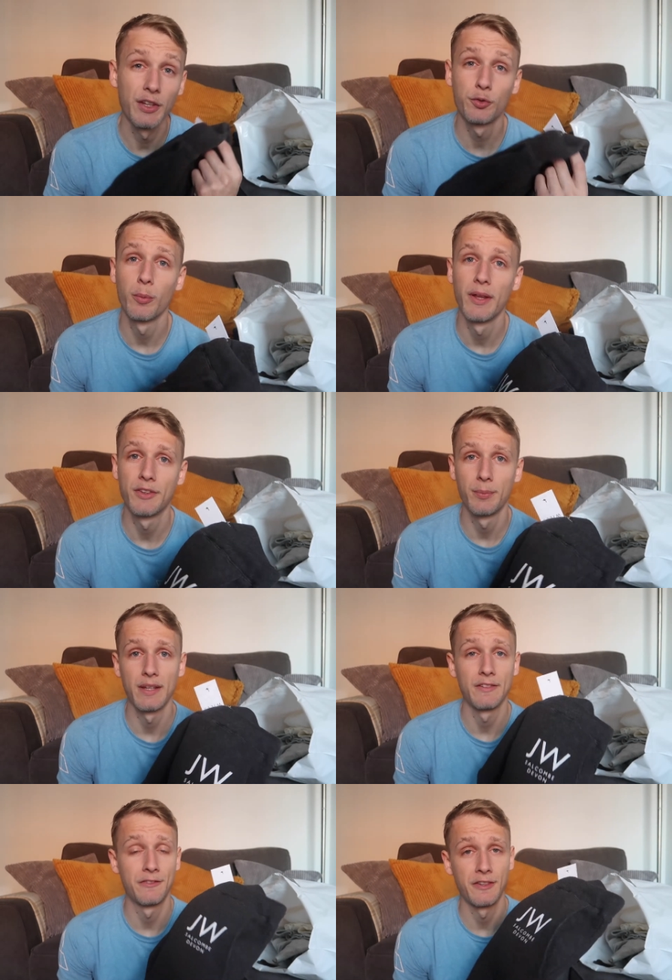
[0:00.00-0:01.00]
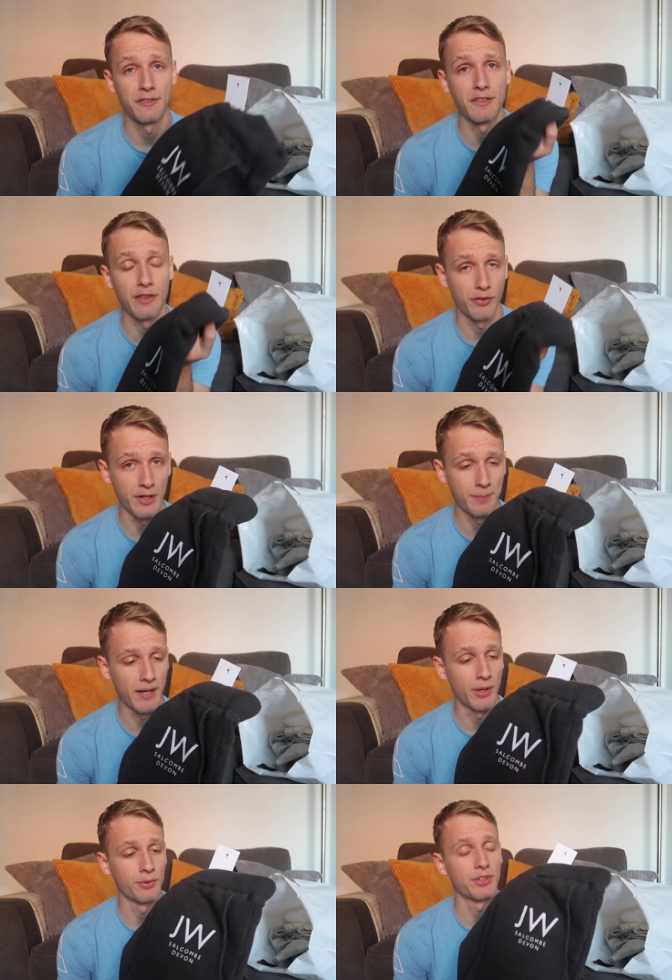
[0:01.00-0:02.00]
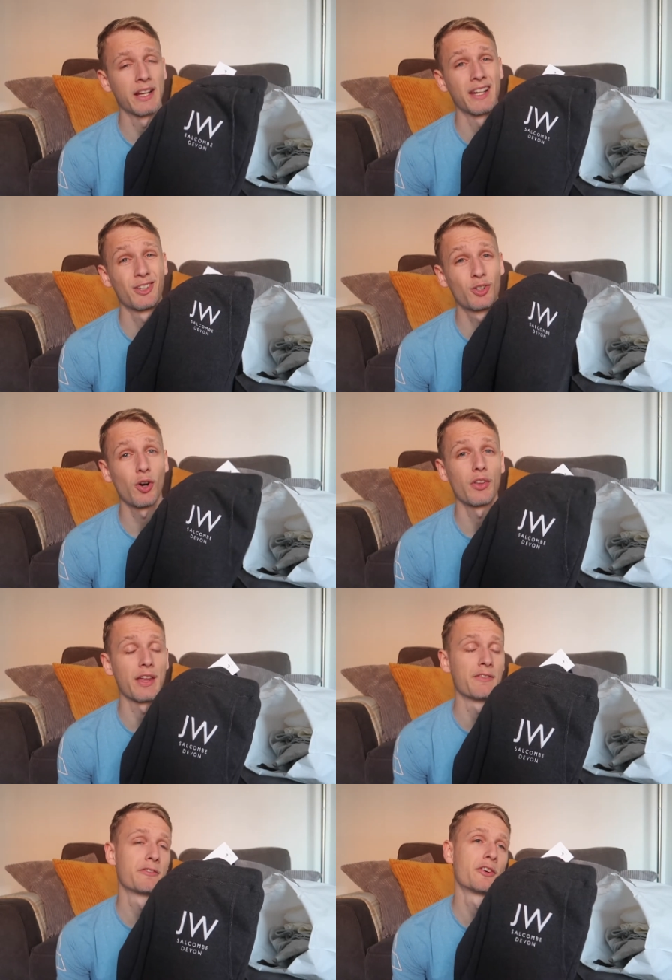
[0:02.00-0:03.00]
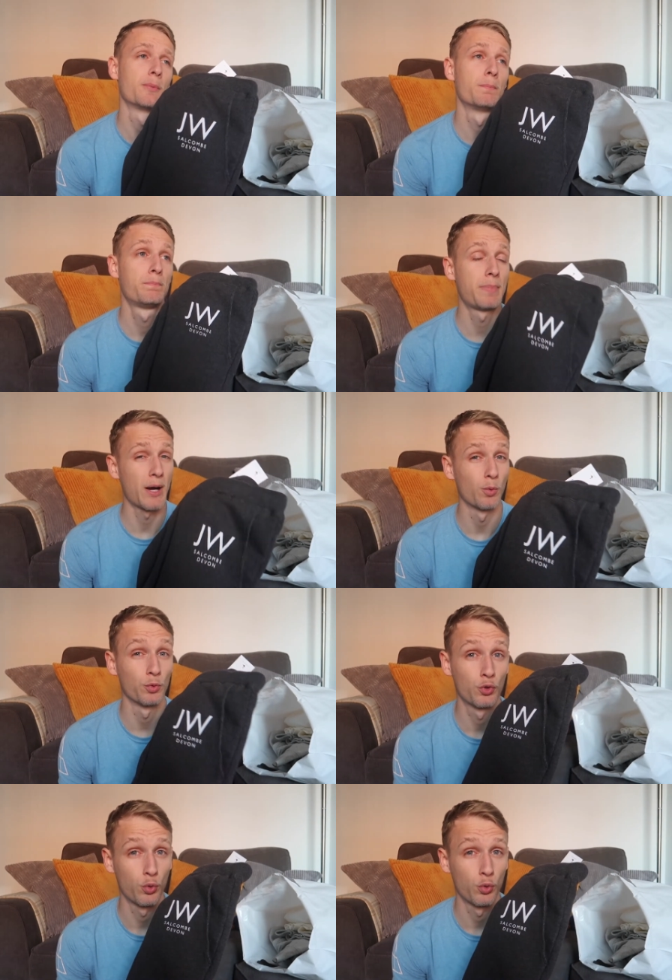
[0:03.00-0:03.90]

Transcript: these were meant to be £53 and I got them for about